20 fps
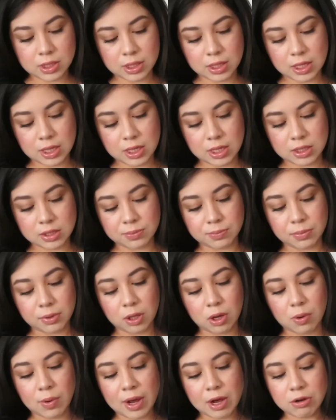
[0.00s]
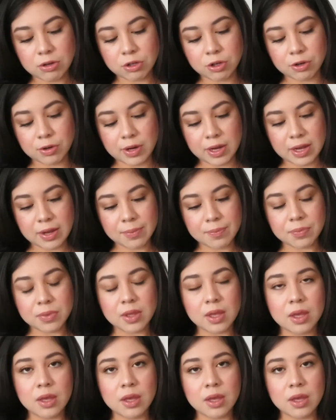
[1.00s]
this blowout cream